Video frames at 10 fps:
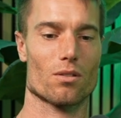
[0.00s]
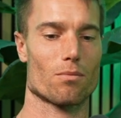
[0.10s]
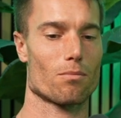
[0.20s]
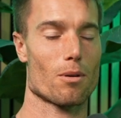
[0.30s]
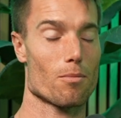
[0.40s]

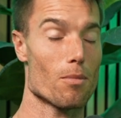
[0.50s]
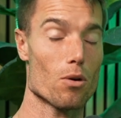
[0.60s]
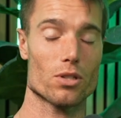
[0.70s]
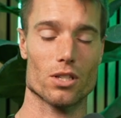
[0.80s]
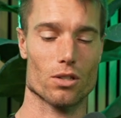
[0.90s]
maybe
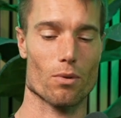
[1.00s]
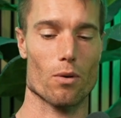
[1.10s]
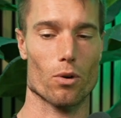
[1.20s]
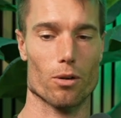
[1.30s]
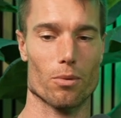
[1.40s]
most isn't the right
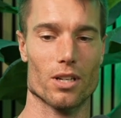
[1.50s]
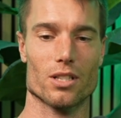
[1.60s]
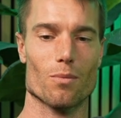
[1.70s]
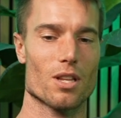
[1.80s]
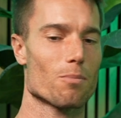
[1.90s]
word, but it's
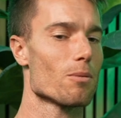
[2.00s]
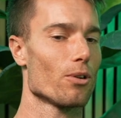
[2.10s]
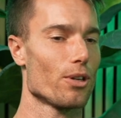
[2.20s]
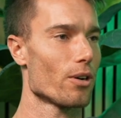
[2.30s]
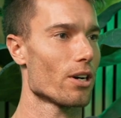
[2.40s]
something that people
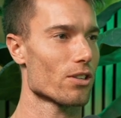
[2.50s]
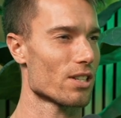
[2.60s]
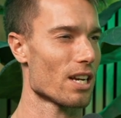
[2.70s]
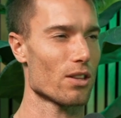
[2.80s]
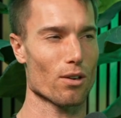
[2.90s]
don't
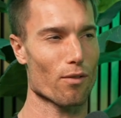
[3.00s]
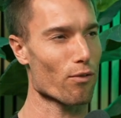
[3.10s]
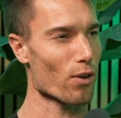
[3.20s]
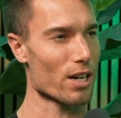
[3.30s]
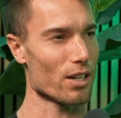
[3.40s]
understand. They're
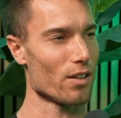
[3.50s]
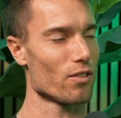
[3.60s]
afraid of.